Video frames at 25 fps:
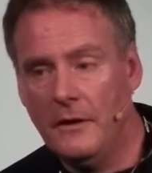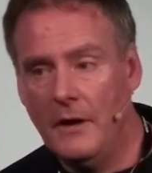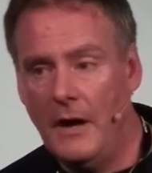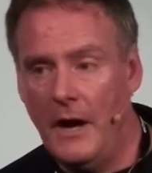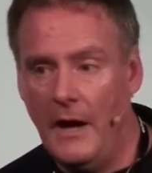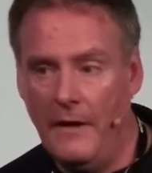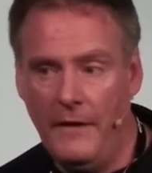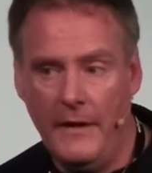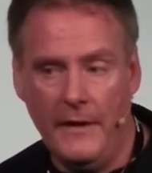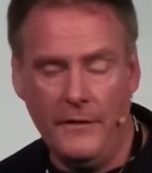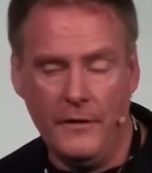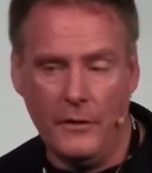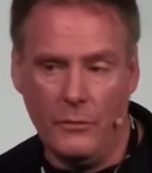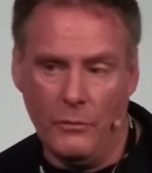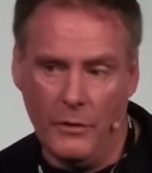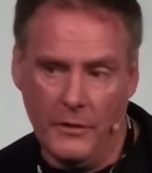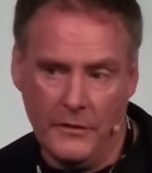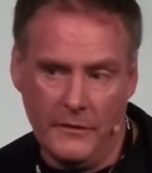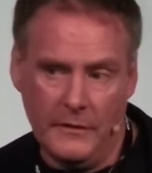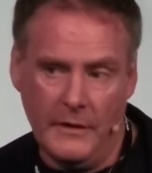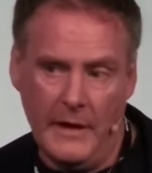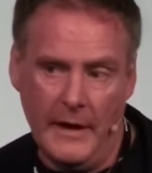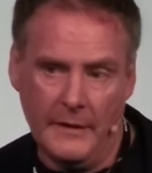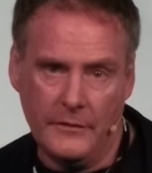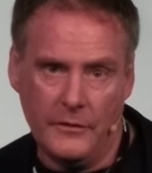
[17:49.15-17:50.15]
and then they're going to
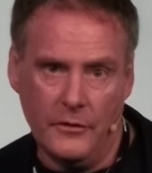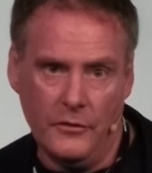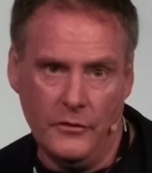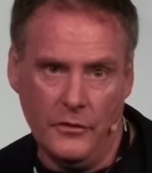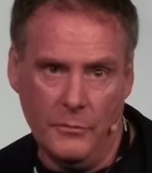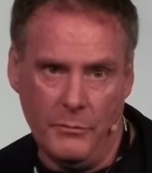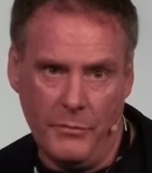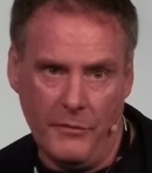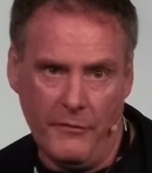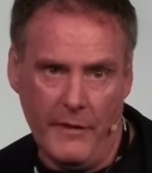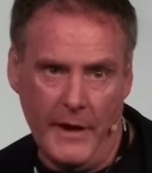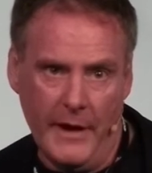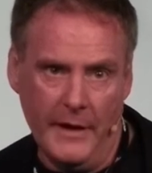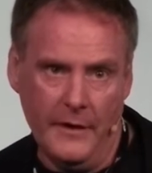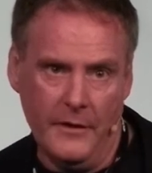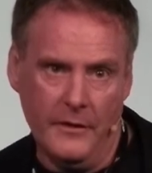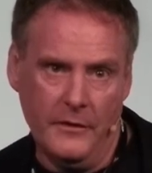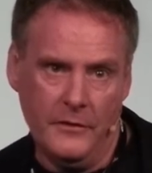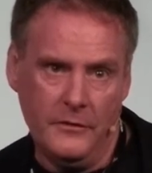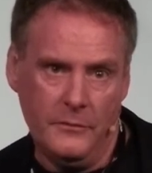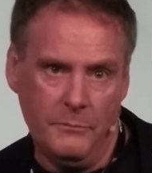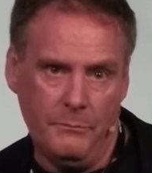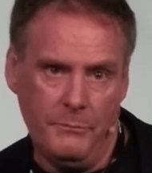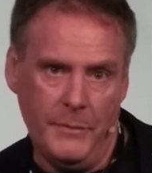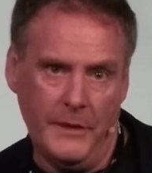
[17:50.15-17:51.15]
select their new
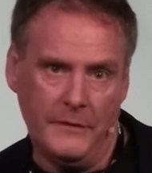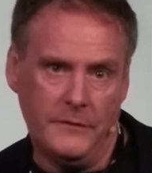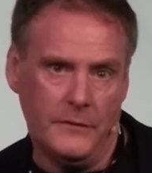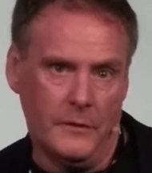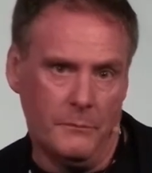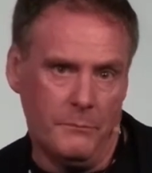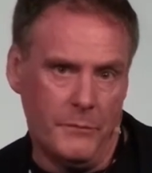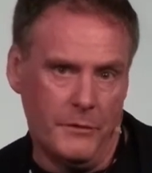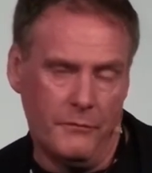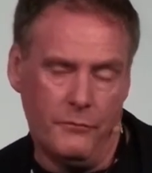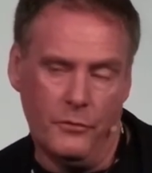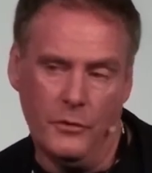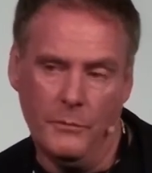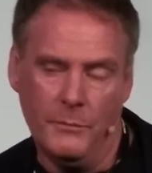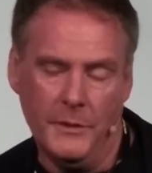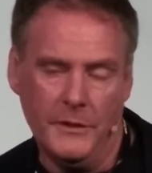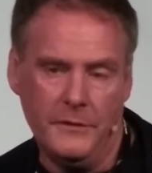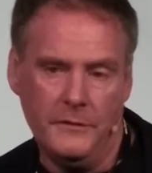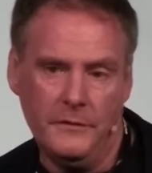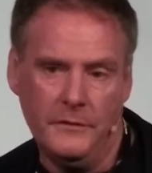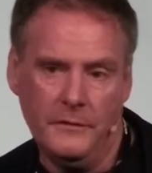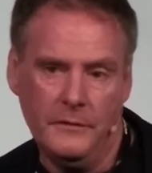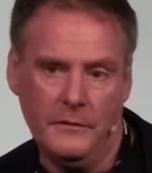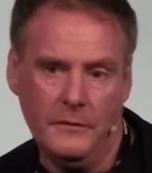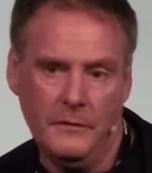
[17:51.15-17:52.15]
providers based on
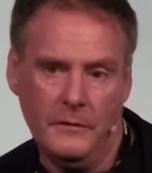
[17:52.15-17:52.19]
performance.